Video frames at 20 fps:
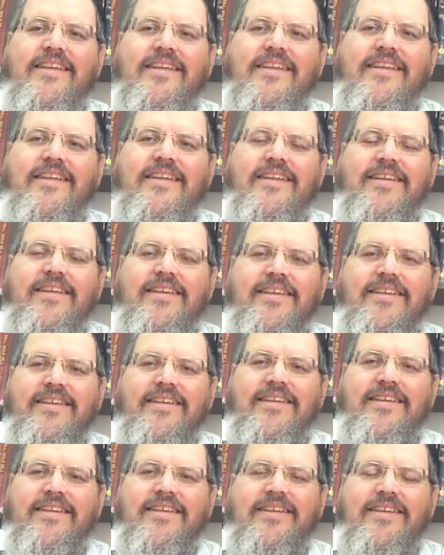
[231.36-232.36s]

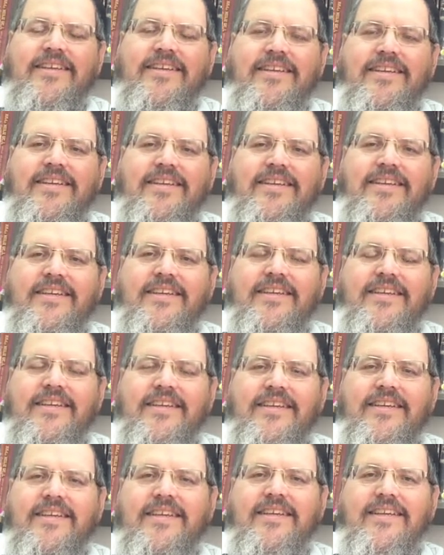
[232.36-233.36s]

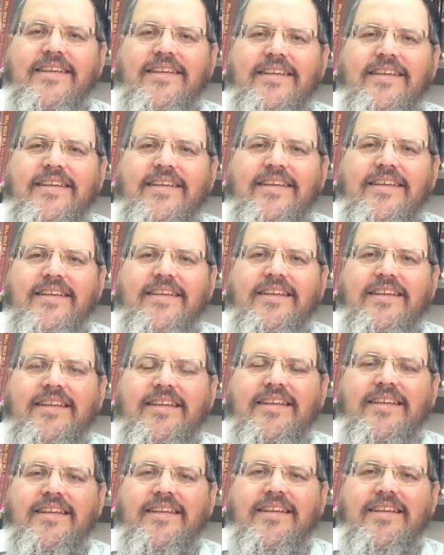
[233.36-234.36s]

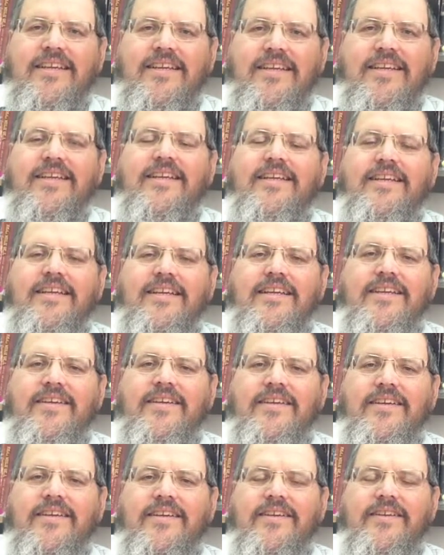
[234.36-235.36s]

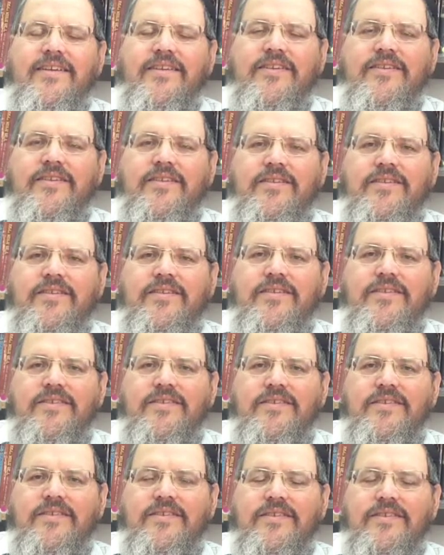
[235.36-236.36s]

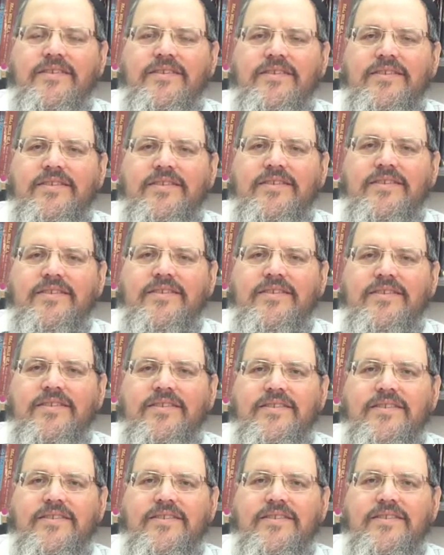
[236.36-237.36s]

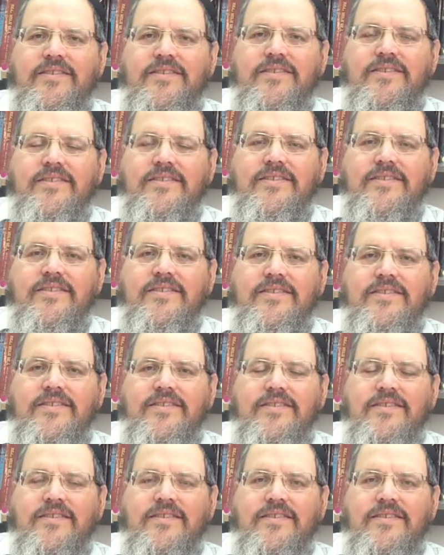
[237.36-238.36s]

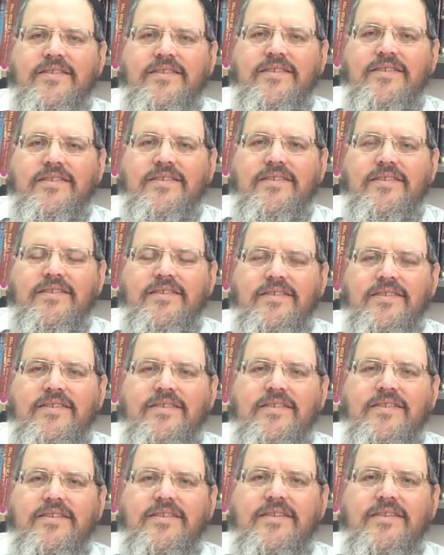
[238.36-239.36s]
The person shown says nothing.